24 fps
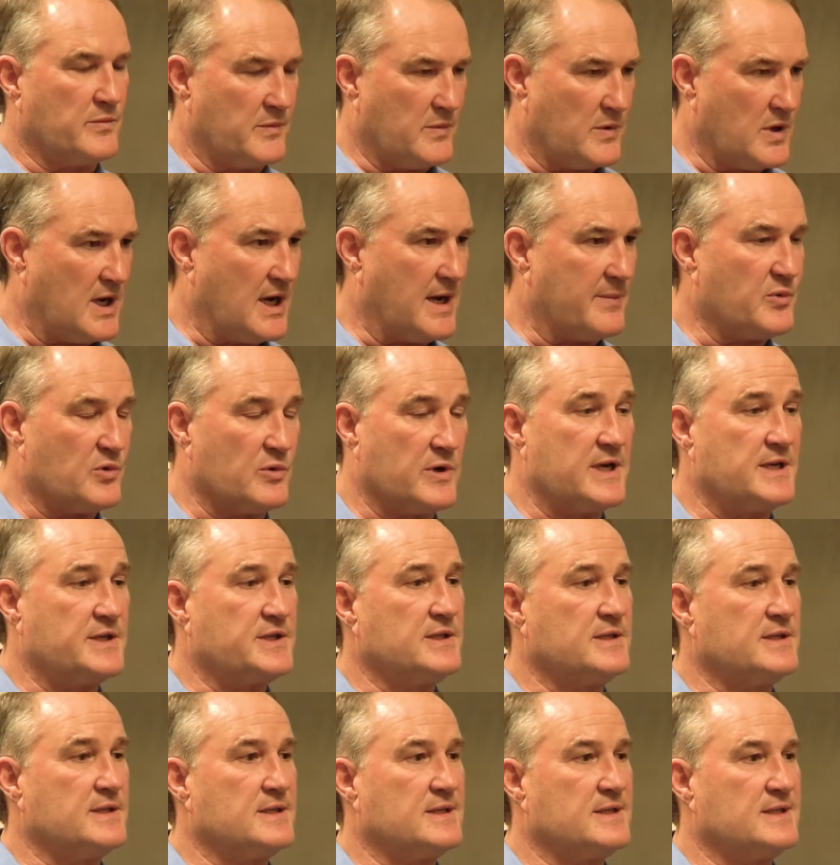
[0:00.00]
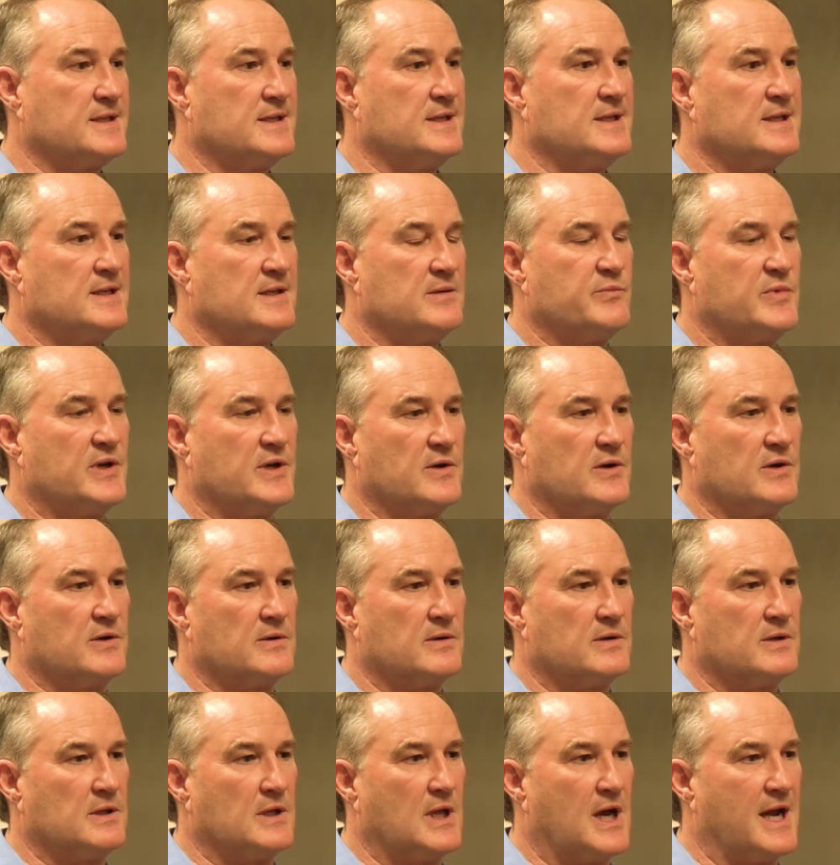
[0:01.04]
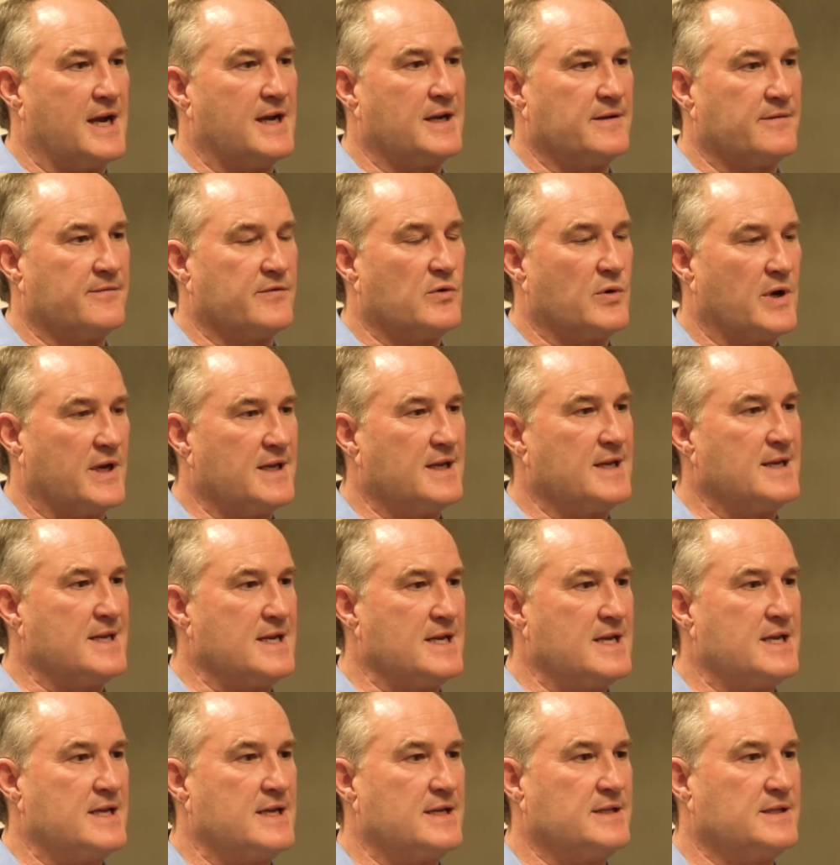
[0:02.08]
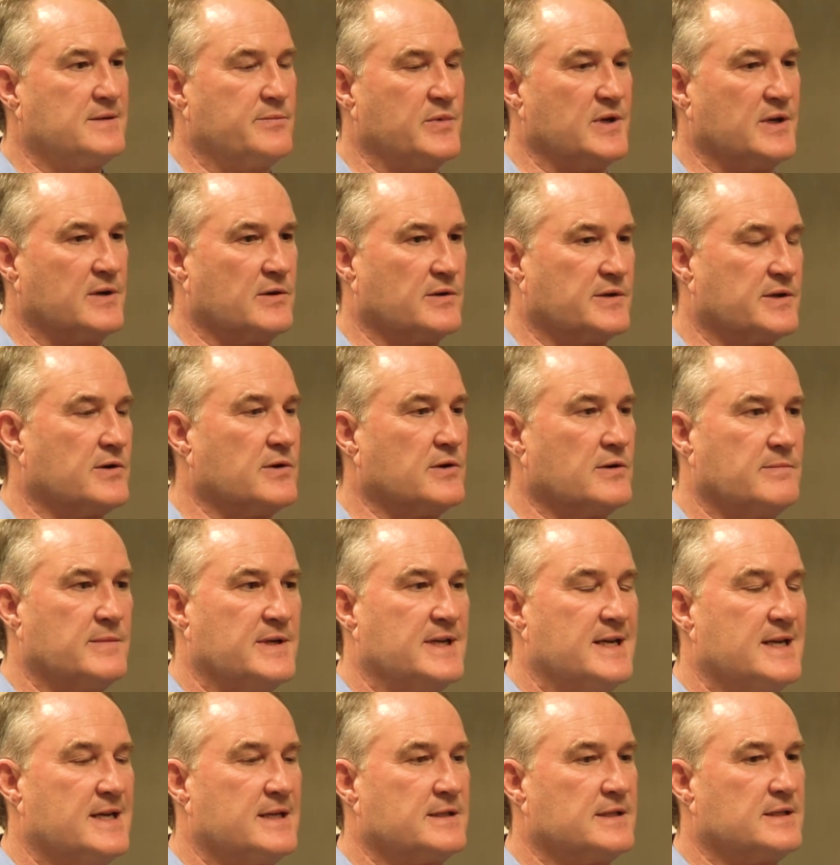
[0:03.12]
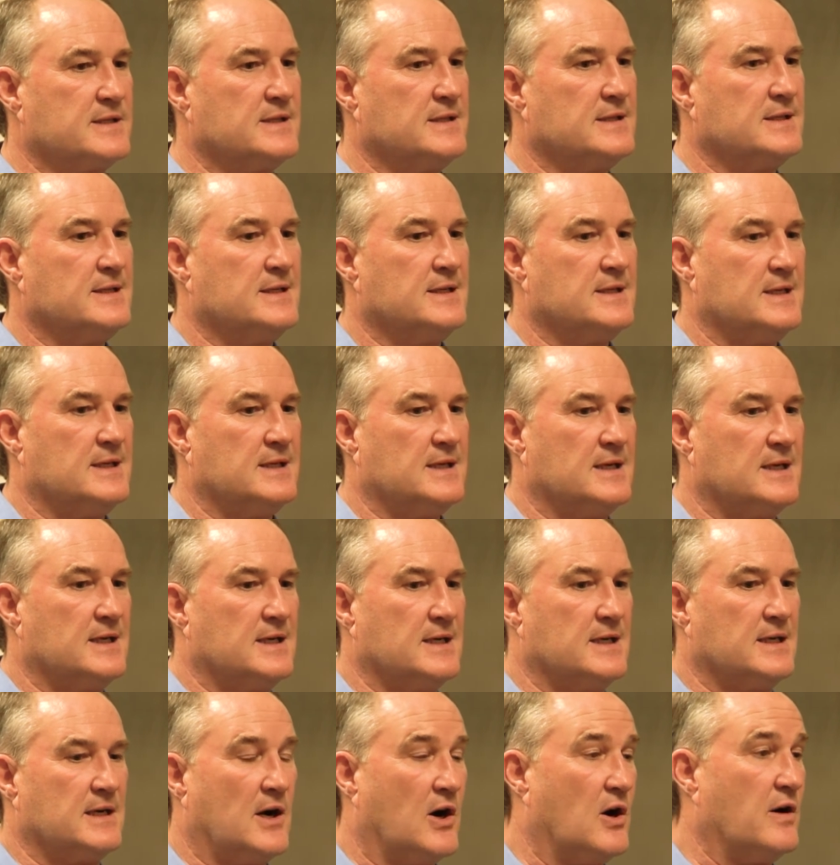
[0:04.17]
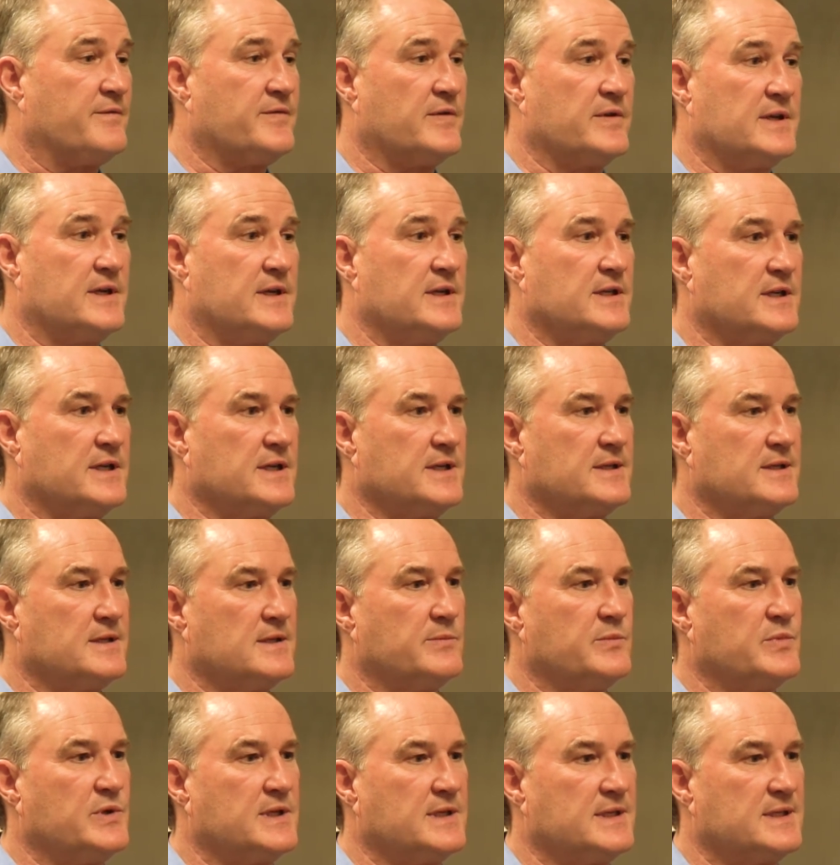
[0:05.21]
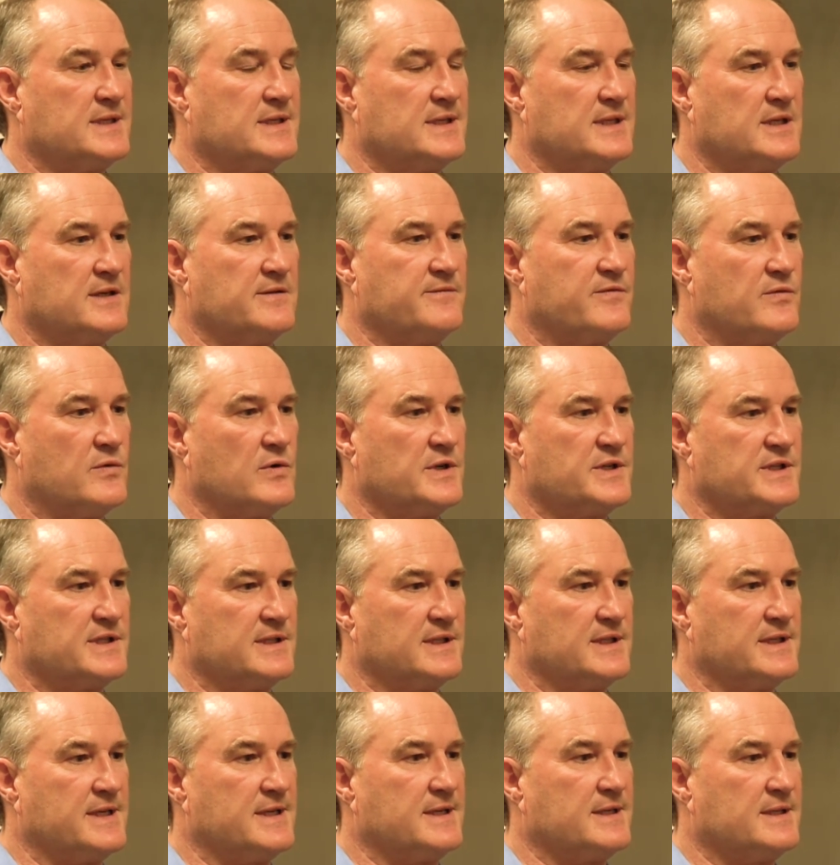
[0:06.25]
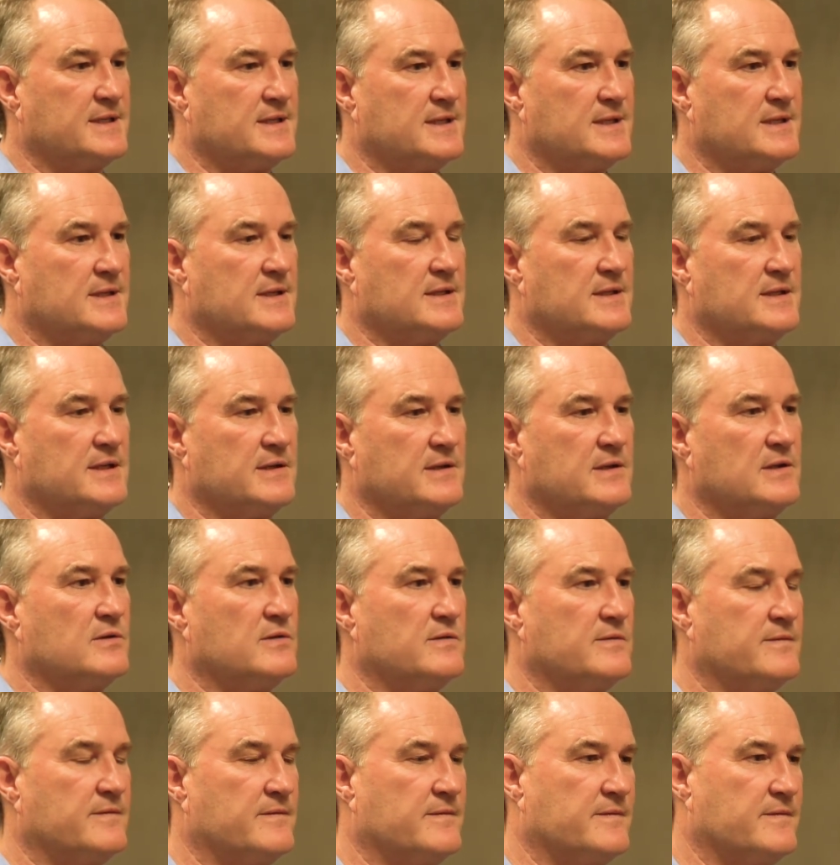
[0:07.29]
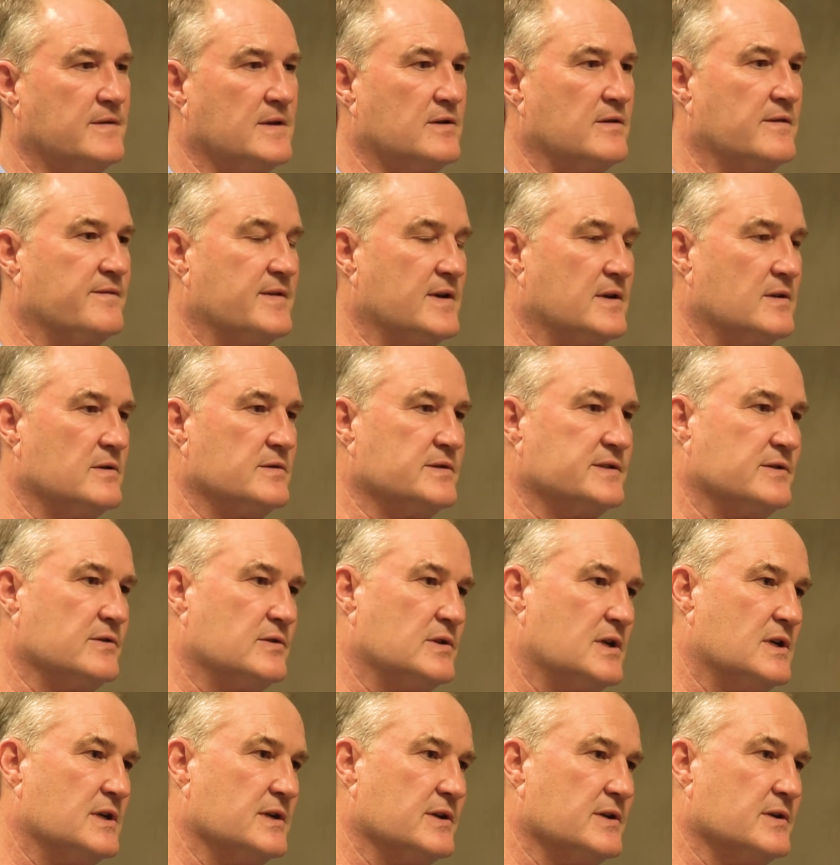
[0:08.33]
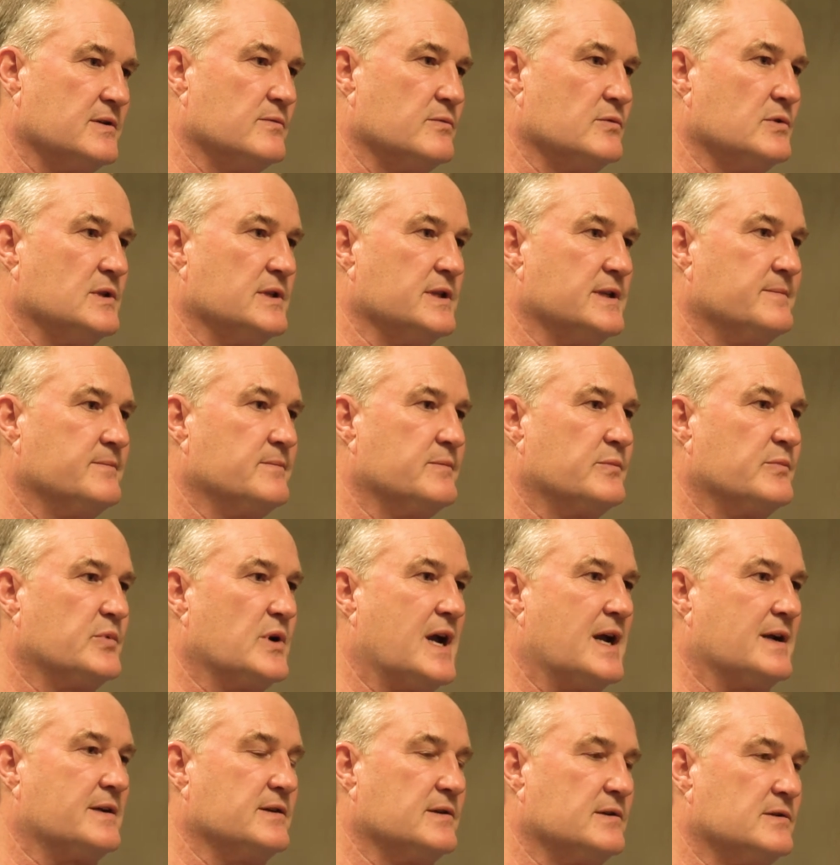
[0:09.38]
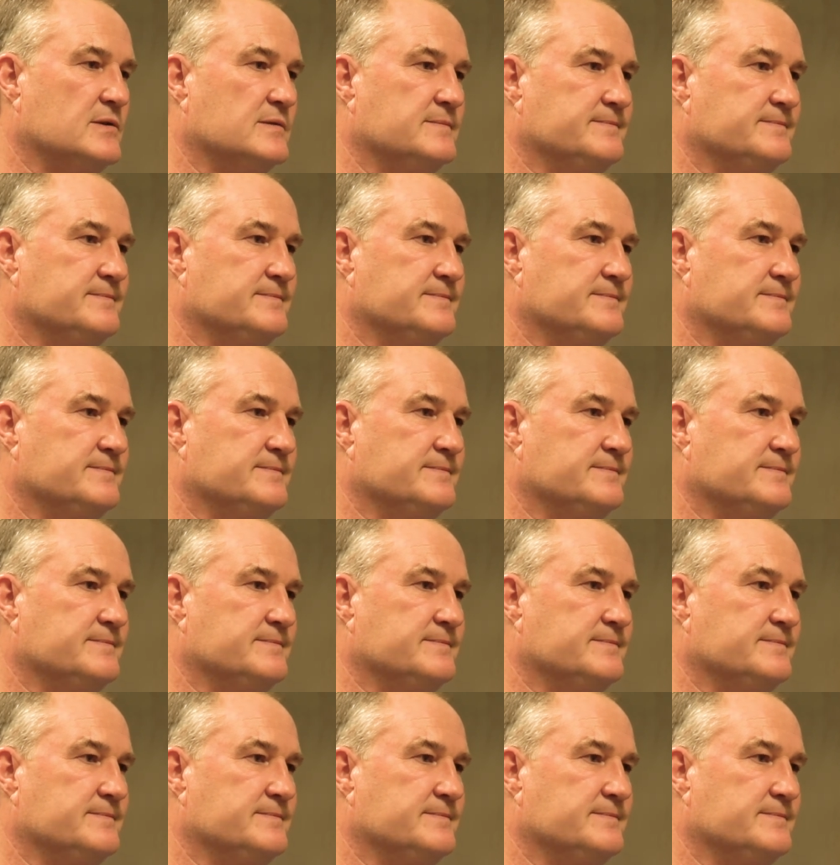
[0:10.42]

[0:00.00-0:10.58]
operations, bigger line of credit needs, bigger term debts, uh, all for the good. But uh, unfortunately, the little little fellow is no longer really practical.